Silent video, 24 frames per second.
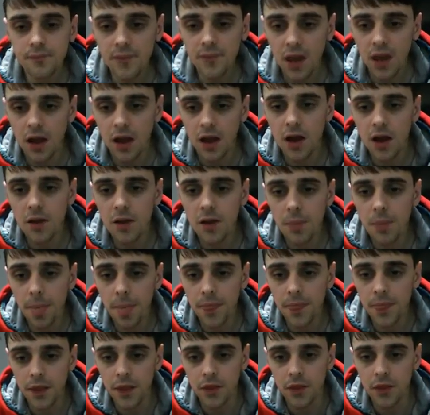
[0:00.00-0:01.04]

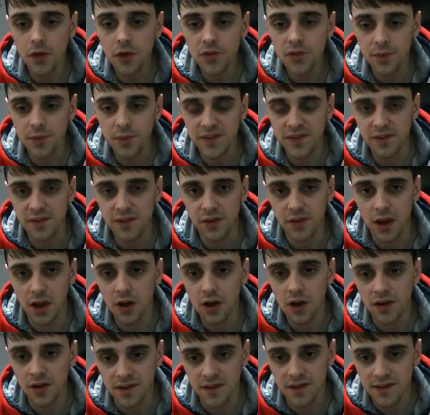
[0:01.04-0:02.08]
that those specific
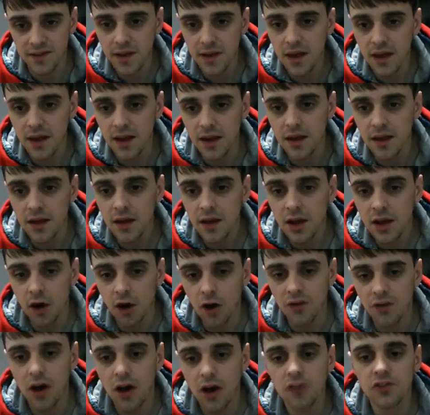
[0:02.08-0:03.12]
earnings there
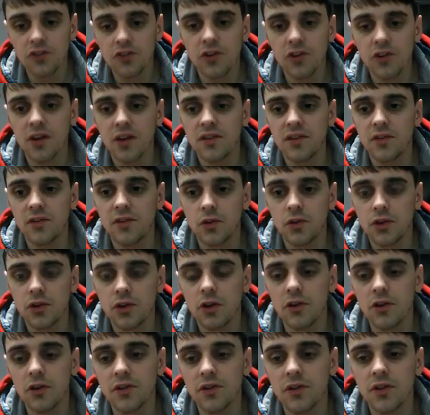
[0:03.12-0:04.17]
of
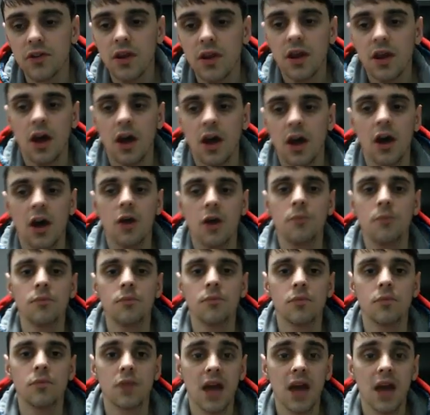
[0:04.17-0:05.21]
$194
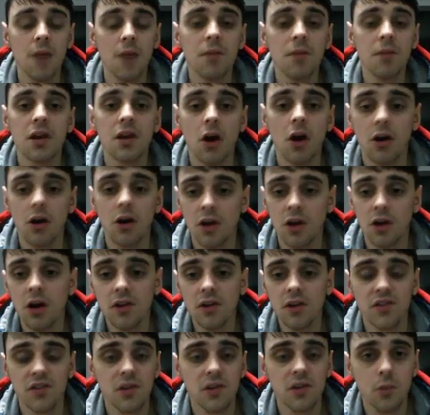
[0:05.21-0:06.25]
can be kind
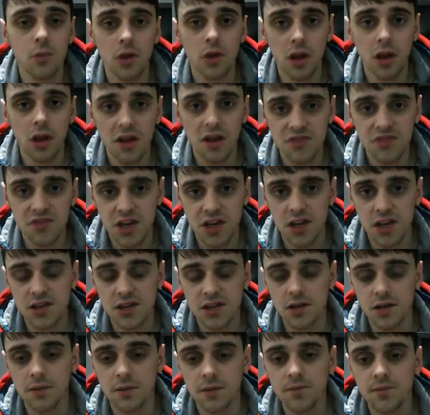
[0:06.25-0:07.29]
of somewhat life
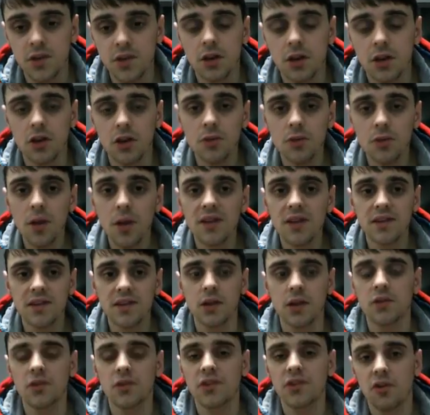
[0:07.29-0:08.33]
changing. You might
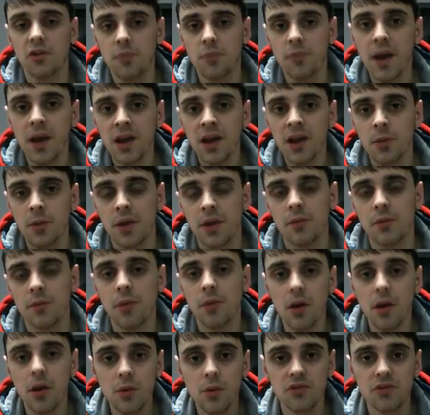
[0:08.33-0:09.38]
set yourself back a bit
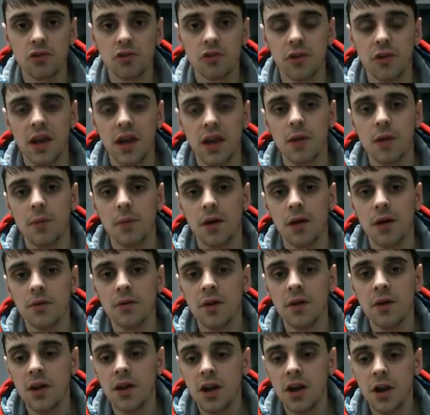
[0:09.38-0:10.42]
by withdrawing that
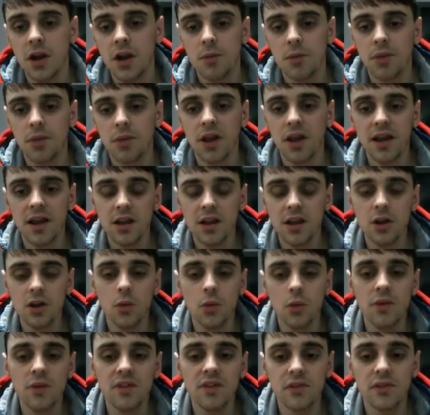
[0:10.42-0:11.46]
amount, but
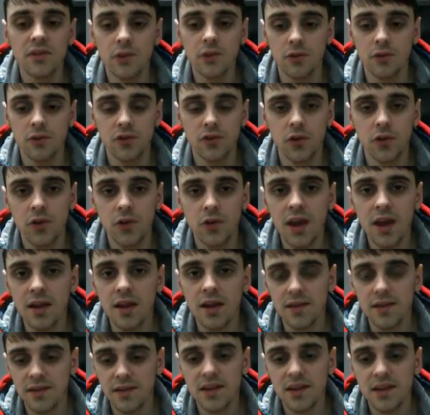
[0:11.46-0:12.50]
within sort of 2
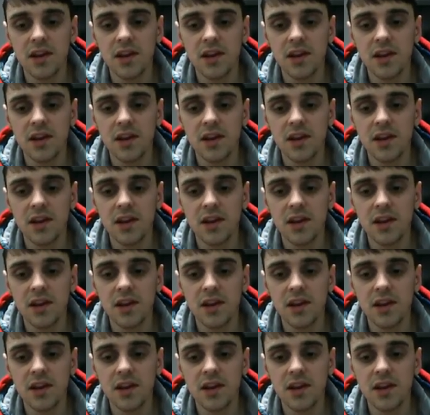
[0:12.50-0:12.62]
days, that's nearly